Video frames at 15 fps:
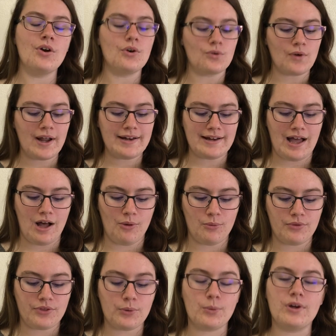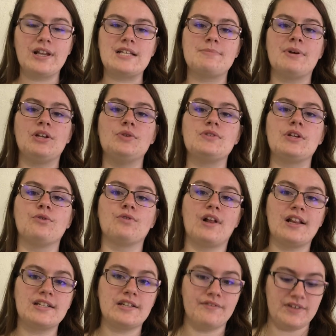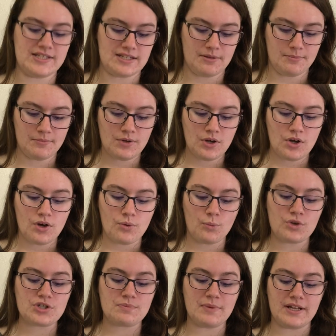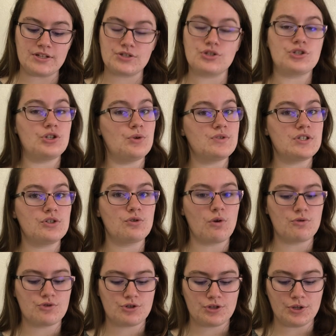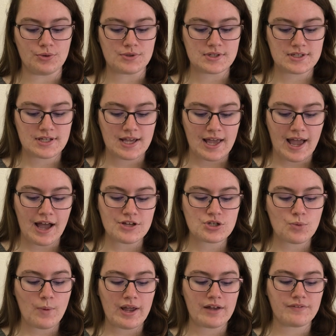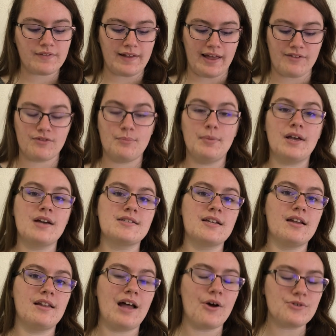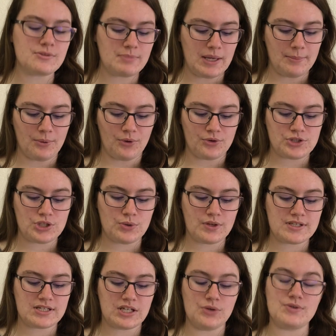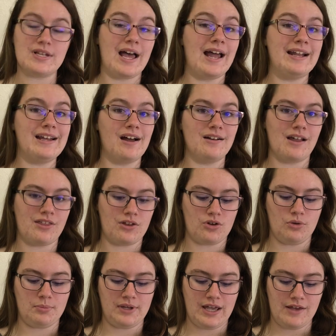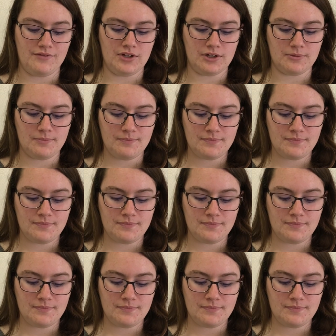Right now, the world has been using relativism, which means choosing your own truths, as a way of life because it allows people to excuse any unethical behavior.